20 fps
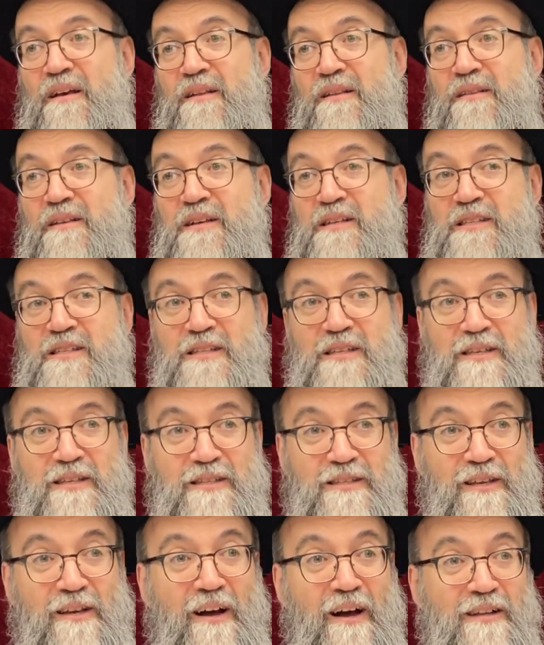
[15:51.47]
This
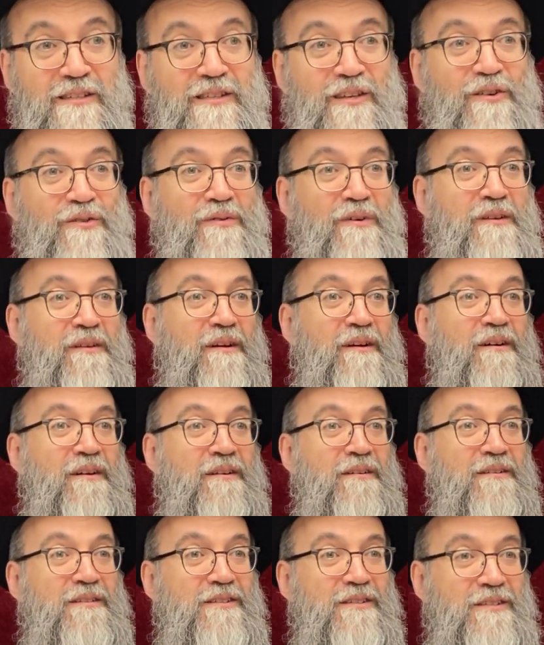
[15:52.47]
is God's credit
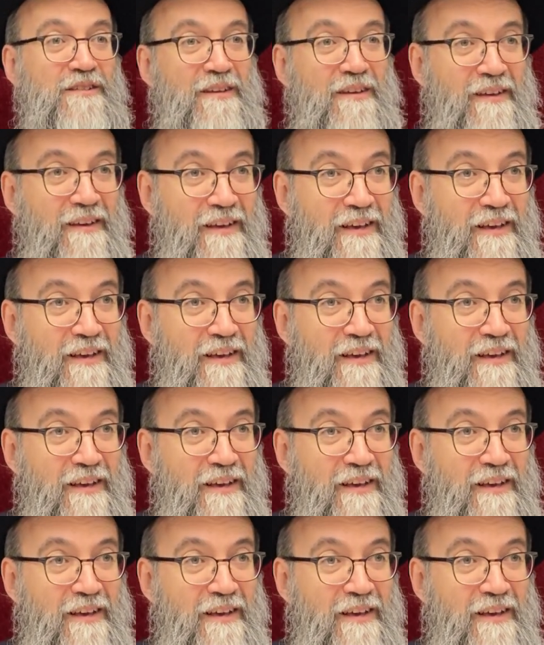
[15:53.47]
cards.